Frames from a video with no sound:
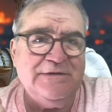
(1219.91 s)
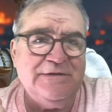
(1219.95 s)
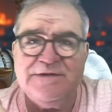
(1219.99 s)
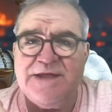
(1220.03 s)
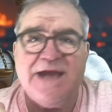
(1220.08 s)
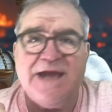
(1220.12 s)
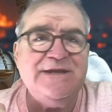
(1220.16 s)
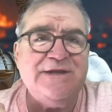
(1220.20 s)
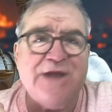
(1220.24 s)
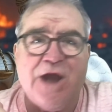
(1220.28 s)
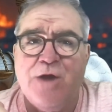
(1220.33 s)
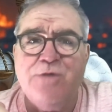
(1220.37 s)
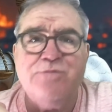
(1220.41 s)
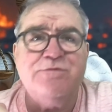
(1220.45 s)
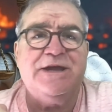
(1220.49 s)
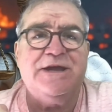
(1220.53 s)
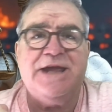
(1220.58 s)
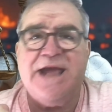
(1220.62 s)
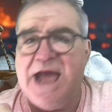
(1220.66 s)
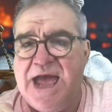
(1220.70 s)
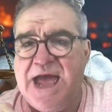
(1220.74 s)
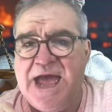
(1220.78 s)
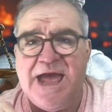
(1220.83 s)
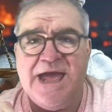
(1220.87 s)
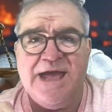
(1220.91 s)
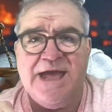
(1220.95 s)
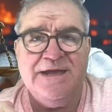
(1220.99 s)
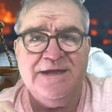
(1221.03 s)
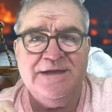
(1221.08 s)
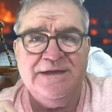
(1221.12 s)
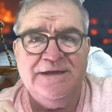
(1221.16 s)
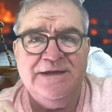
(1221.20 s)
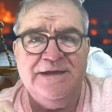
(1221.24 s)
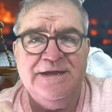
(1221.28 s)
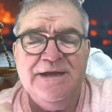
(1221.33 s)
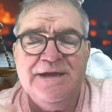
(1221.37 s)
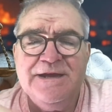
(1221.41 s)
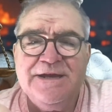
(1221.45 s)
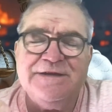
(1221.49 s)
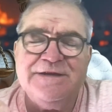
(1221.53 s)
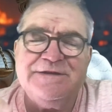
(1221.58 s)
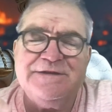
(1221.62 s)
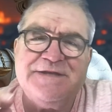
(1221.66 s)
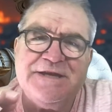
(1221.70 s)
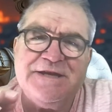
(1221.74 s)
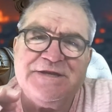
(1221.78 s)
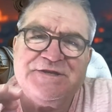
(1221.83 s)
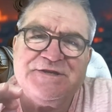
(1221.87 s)
They don't care
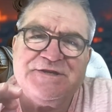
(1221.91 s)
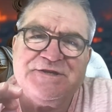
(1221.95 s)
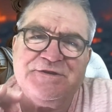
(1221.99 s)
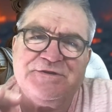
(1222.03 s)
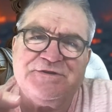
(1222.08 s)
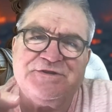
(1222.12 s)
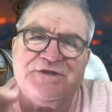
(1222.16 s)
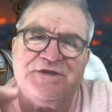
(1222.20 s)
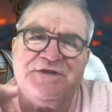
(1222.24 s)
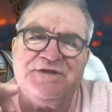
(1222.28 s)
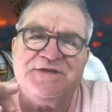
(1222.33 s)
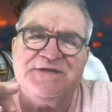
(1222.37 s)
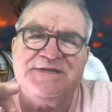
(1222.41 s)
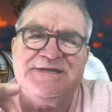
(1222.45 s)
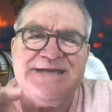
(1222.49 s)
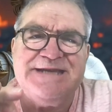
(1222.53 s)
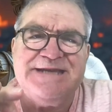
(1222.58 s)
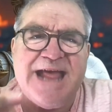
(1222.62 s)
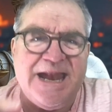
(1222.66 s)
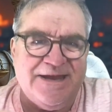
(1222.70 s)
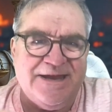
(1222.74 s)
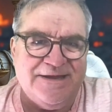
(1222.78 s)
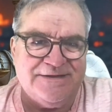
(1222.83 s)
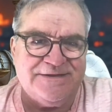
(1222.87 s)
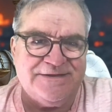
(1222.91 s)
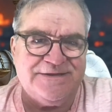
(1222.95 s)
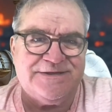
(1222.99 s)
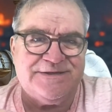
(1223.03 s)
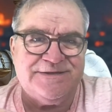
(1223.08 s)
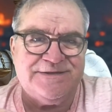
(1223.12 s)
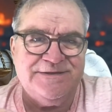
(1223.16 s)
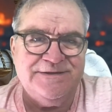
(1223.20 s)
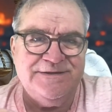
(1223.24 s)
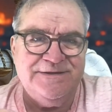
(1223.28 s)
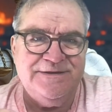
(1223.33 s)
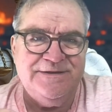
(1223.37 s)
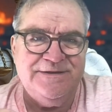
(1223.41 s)
because they're such zealots.